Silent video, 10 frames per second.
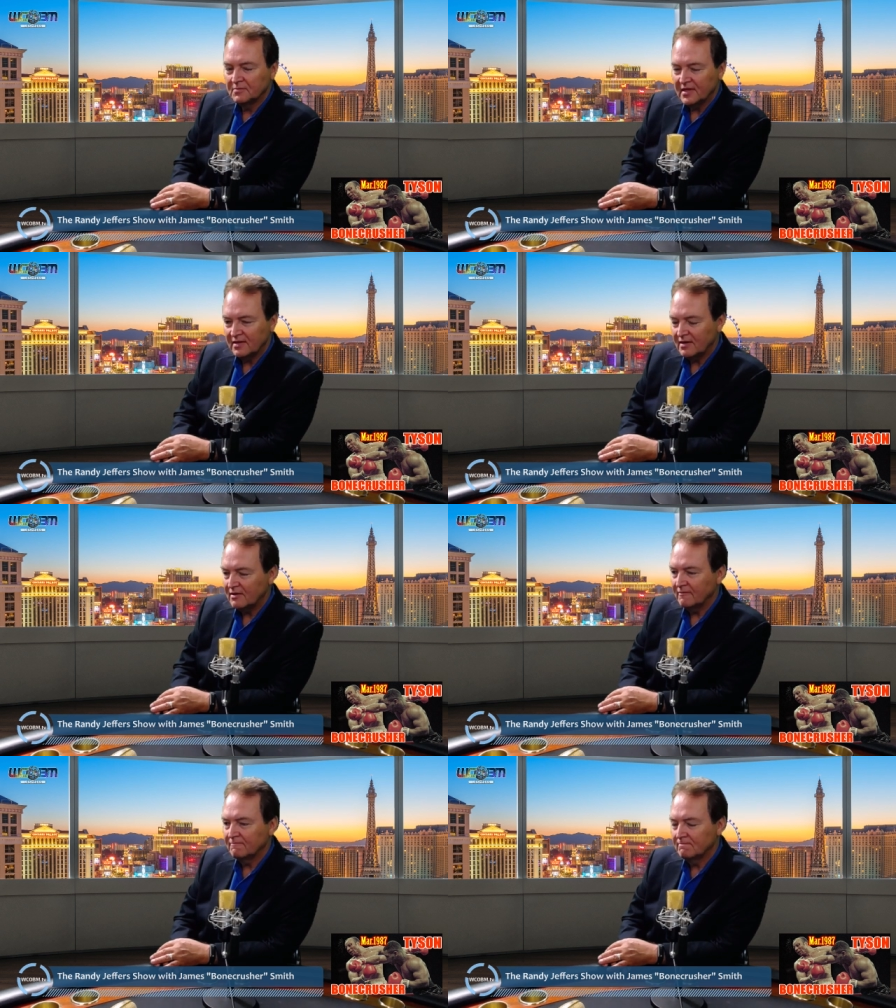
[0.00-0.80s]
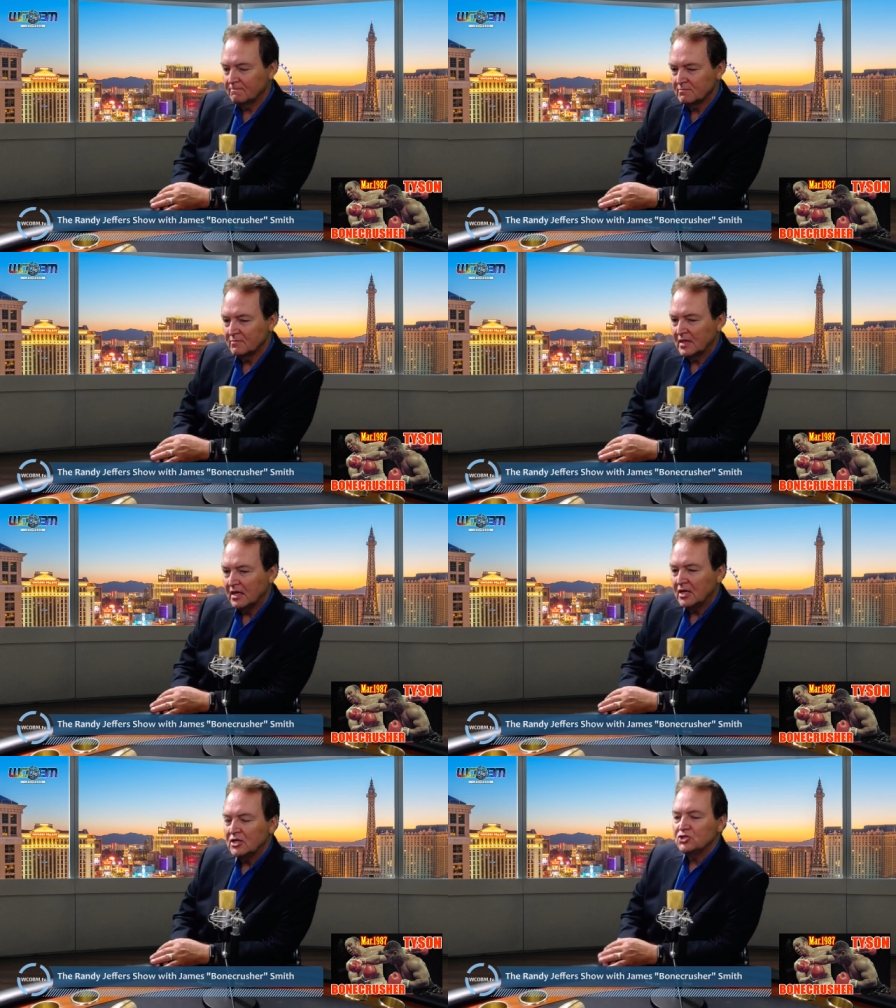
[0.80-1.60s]
Yeah.
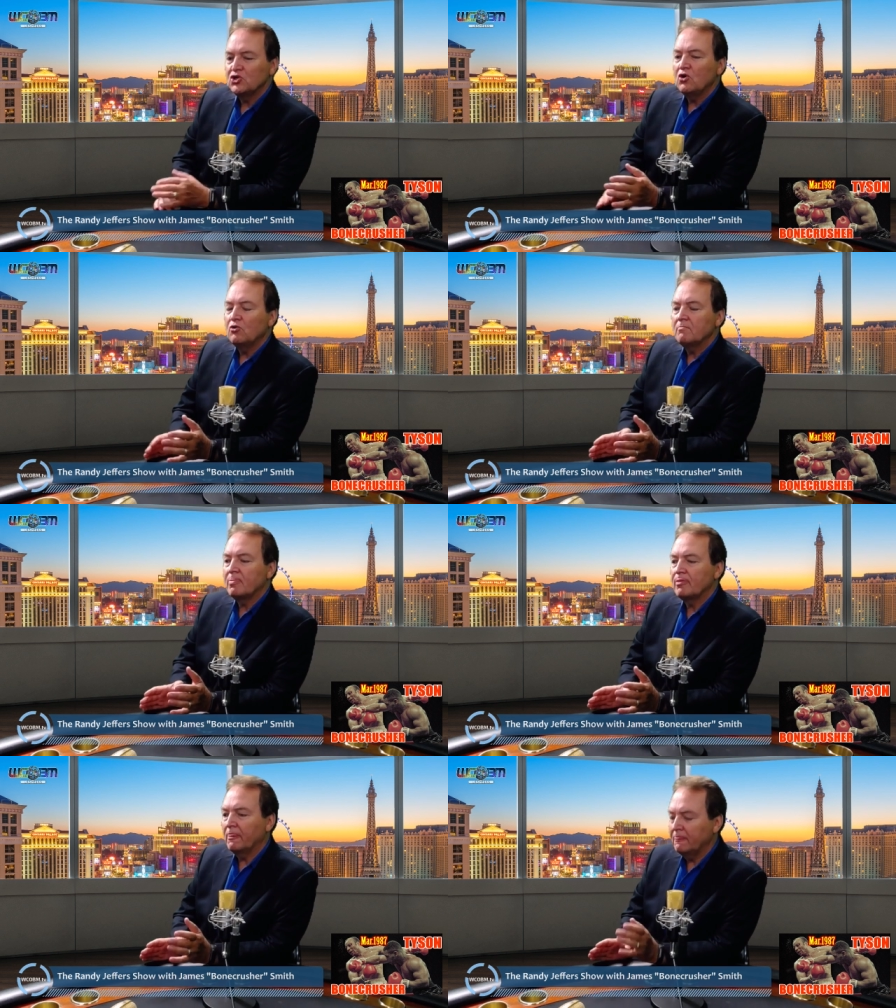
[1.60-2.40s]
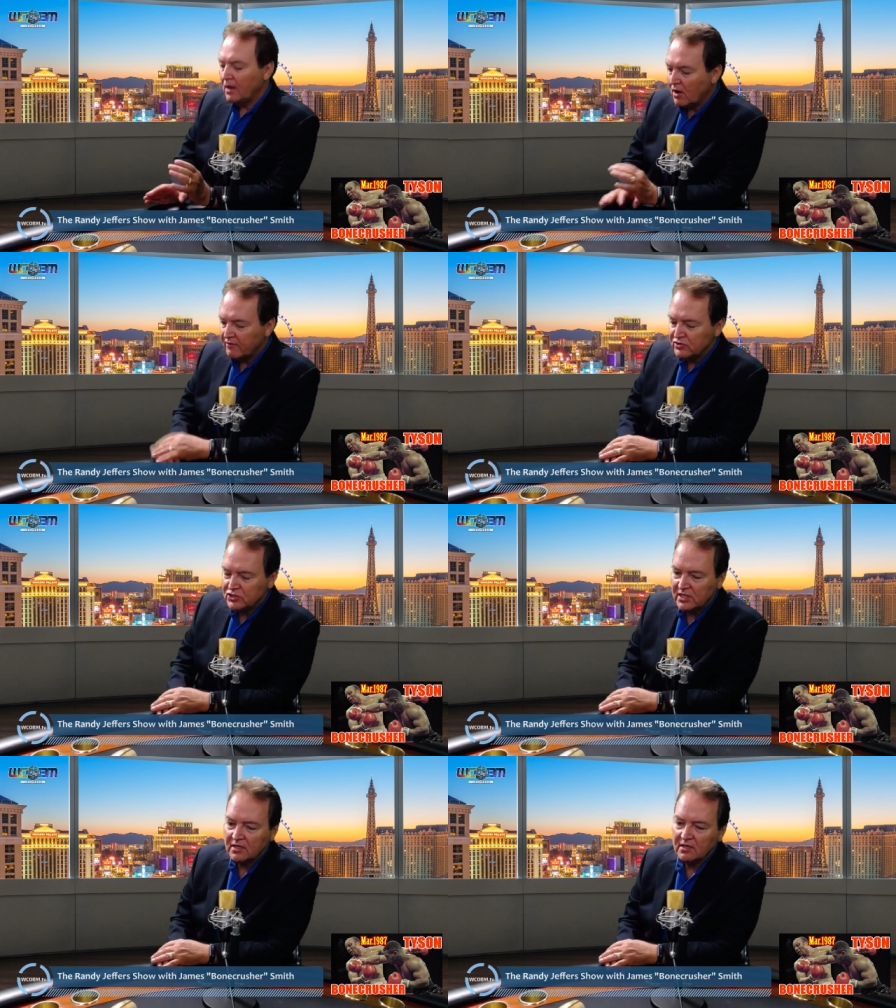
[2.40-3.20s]
So now,
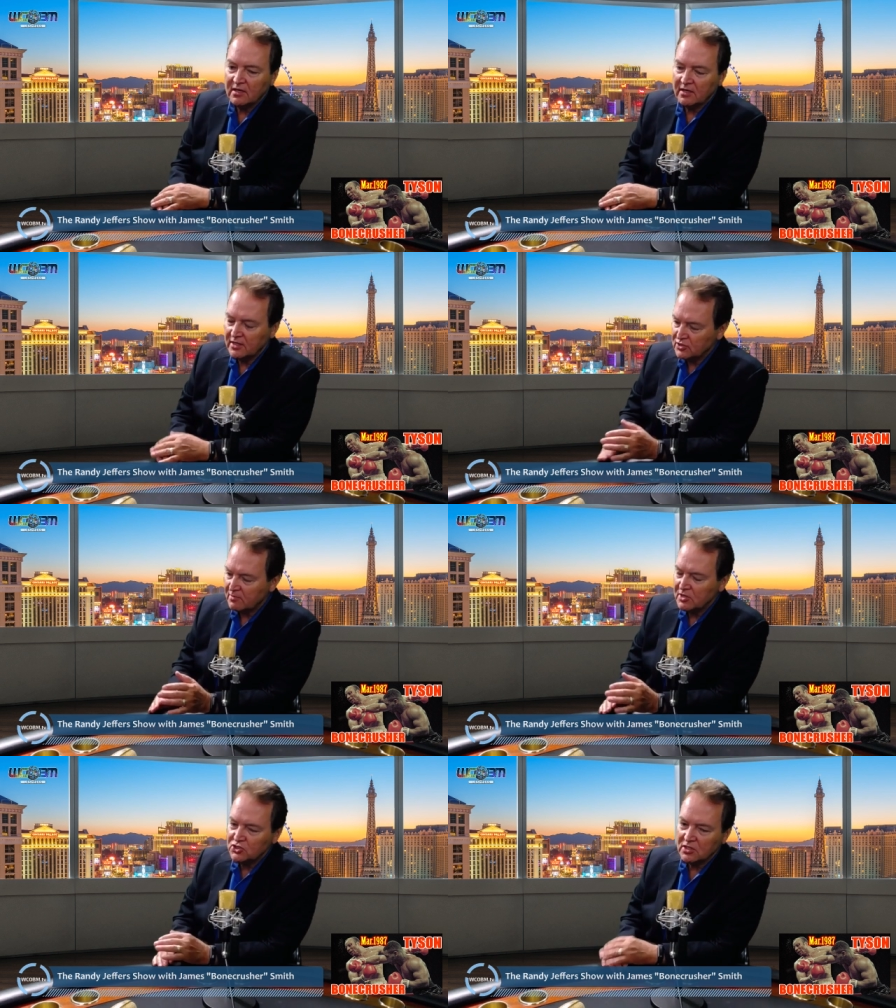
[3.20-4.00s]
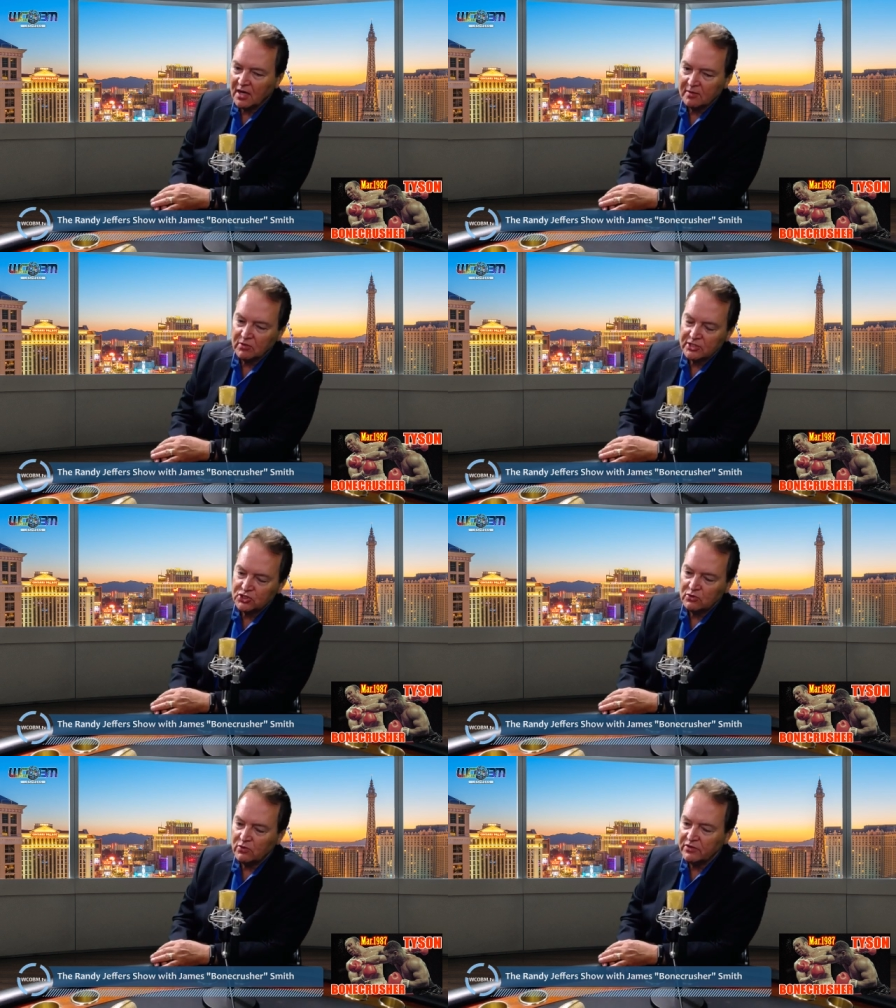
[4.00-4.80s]
obviously, as I mentioned, God
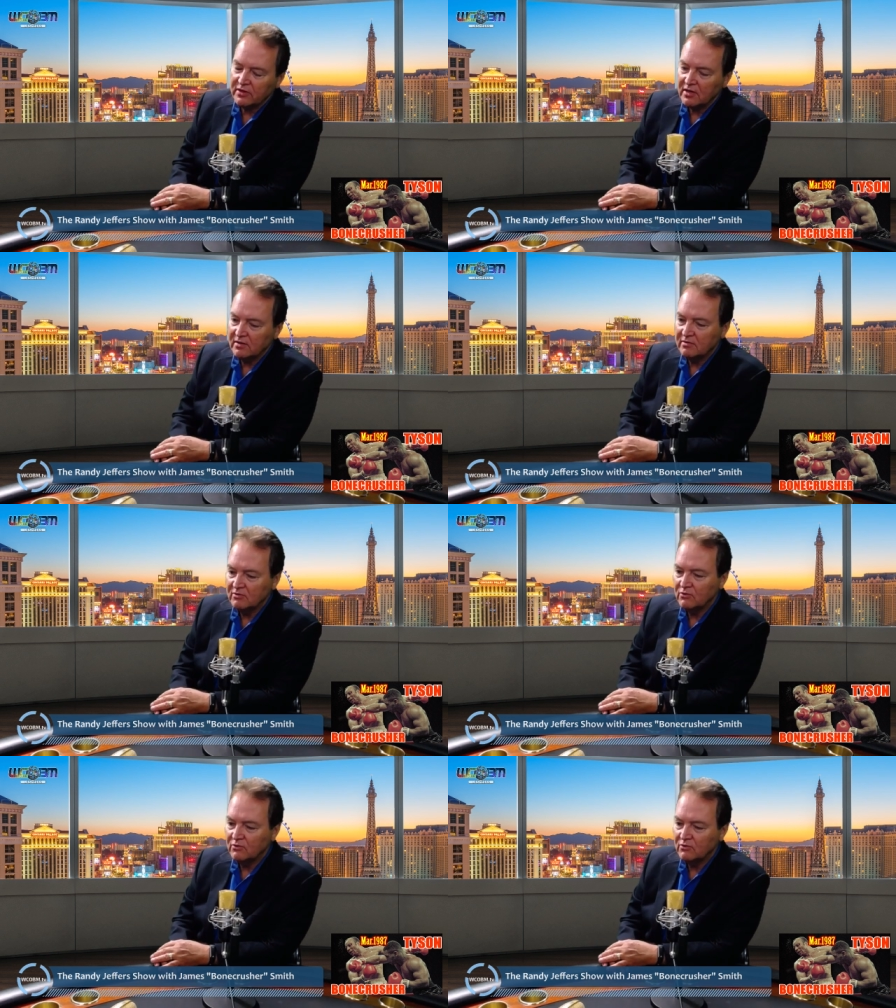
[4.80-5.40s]
bless you with a